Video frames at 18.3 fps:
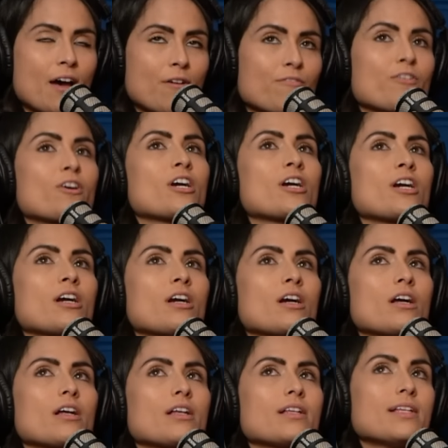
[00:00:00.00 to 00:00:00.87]
ever,
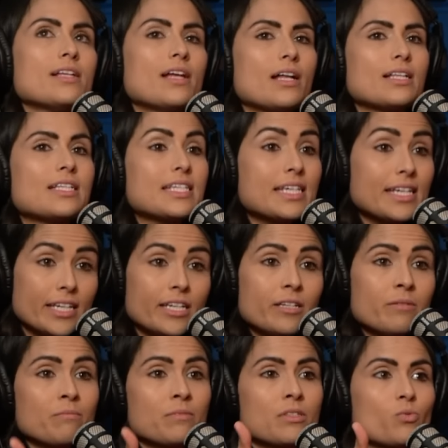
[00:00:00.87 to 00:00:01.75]

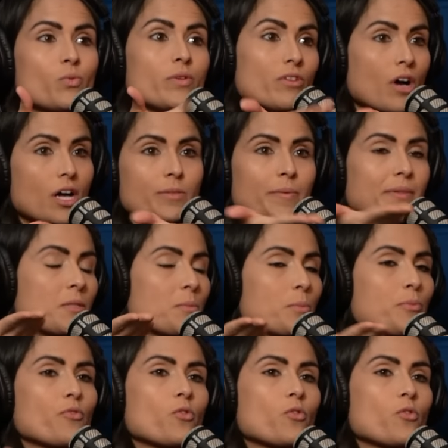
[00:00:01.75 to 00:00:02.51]
teams, we talked about this